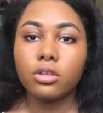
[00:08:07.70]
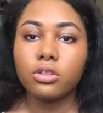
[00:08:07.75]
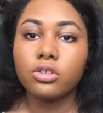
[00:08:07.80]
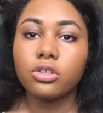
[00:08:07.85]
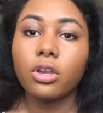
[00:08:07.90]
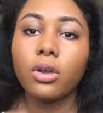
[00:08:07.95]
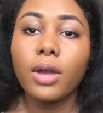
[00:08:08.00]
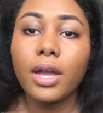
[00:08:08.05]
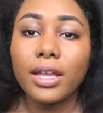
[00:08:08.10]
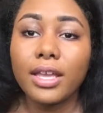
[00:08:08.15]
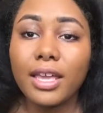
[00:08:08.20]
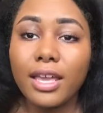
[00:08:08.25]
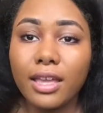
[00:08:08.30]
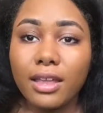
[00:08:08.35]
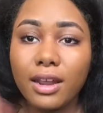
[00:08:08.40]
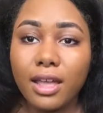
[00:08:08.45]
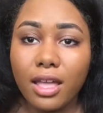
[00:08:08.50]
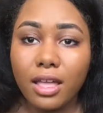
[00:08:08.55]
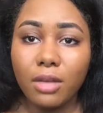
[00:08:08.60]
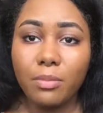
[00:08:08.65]
So
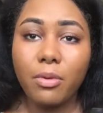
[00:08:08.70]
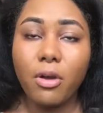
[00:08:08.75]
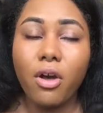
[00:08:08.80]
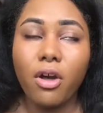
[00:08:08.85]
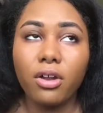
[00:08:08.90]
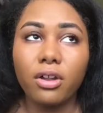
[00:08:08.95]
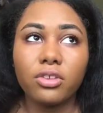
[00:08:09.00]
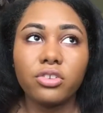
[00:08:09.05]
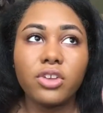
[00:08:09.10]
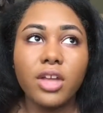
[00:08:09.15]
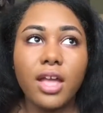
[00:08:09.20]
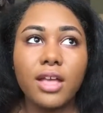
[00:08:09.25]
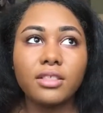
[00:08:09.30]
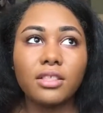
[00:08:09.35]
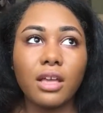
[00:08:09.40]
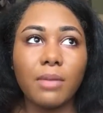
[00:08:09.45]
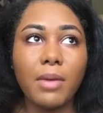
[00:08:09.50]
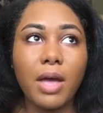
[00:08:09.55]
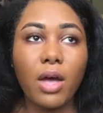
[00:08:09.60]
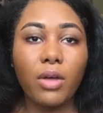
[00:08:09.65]
again, I
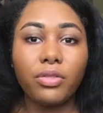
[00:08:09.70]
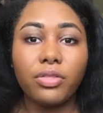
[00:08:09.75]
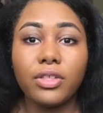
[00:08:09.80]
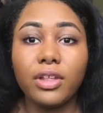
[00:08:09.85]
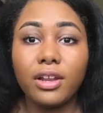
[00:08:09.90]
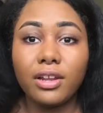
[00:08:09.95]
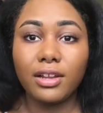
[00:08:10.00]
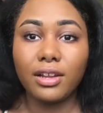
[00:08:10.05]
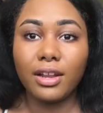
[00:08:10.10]
apologize about the